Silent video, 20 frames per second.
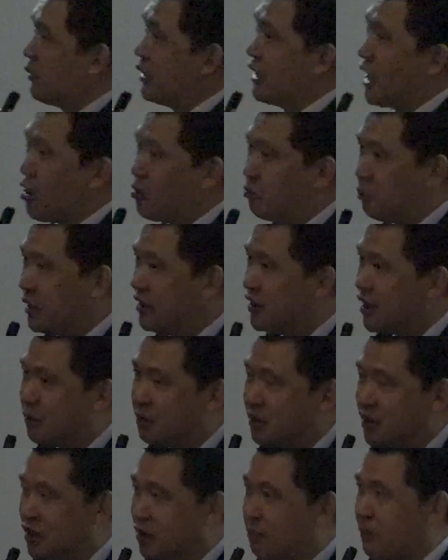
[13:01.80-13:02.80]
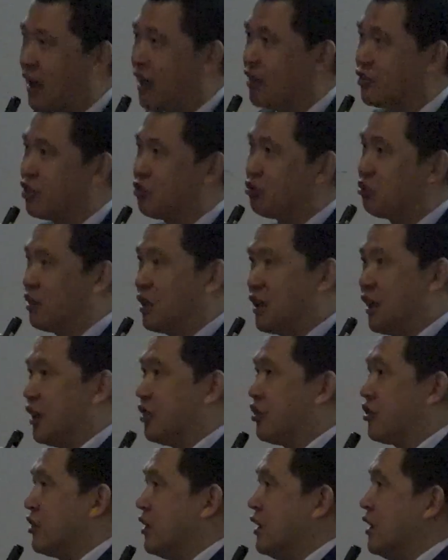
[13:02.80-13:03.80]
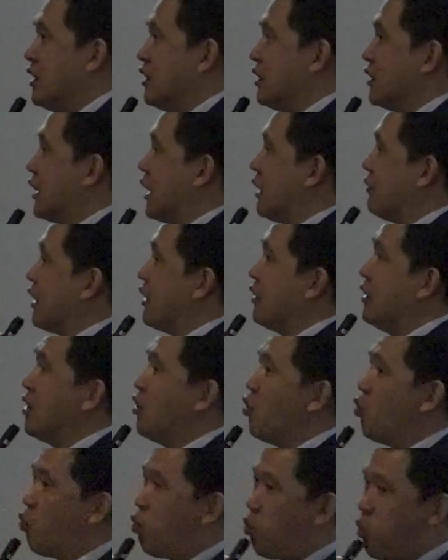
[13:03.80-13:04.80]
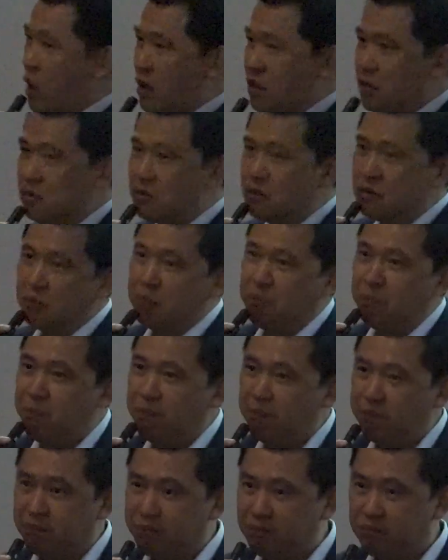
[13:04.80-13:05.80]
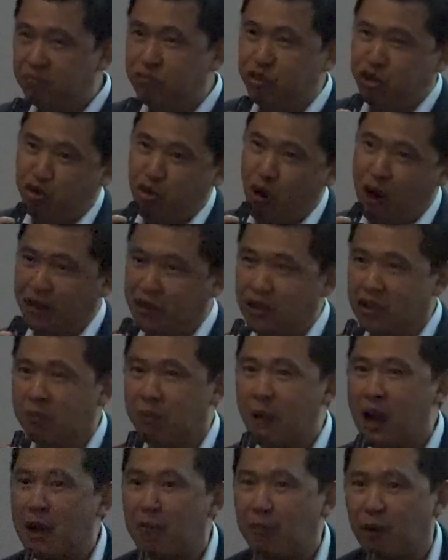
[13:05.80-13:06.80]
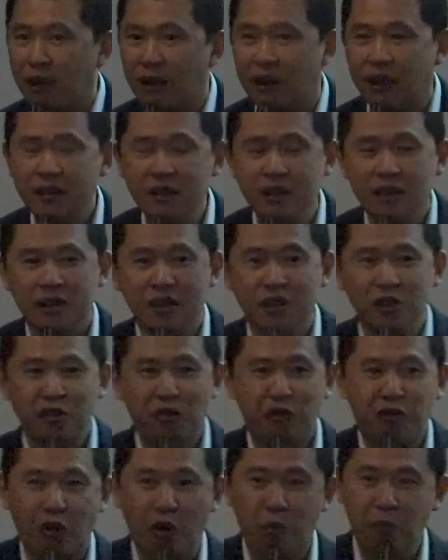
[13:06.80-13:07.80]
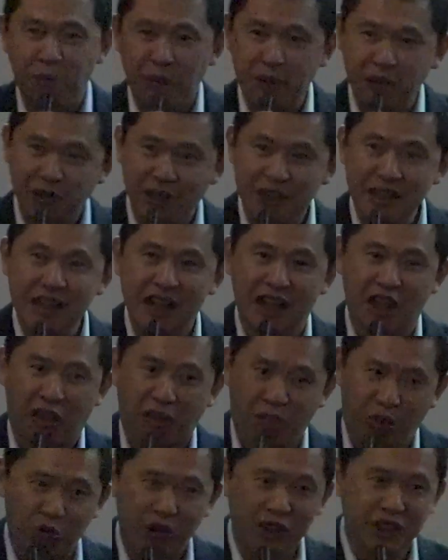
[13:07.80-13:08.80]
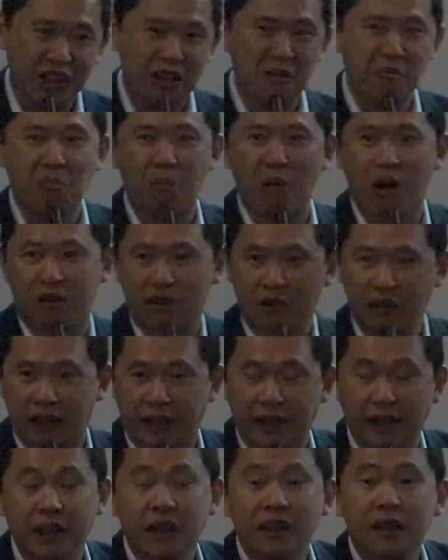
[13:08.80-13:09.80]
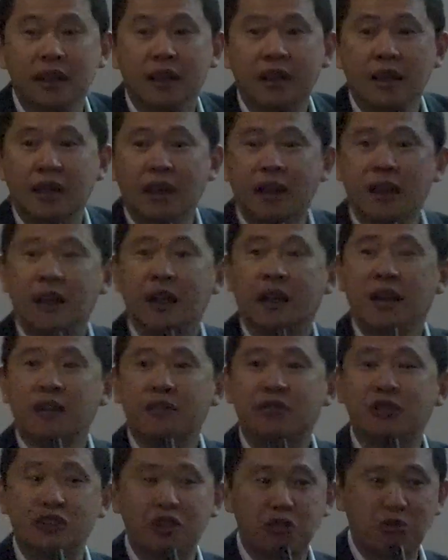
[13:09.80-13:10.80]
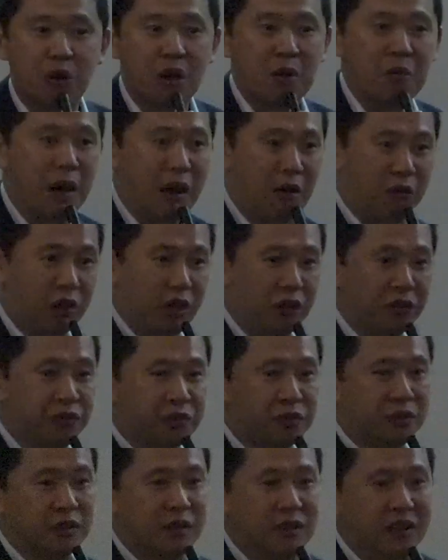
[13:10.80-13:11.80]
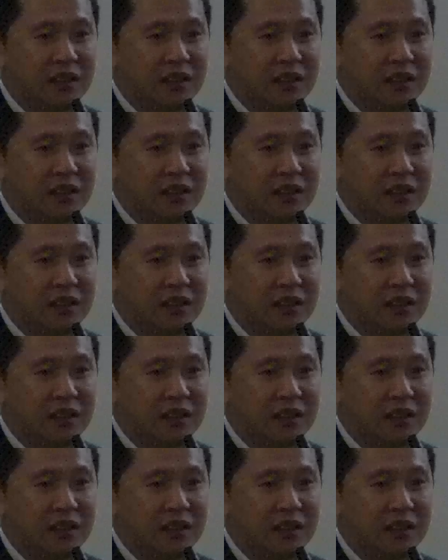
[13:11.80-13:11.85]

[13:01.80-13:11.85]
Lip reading: been helping them in the past 3 years to have a well-structured pipeline for building a 3D modeling for the Great Barrier Reef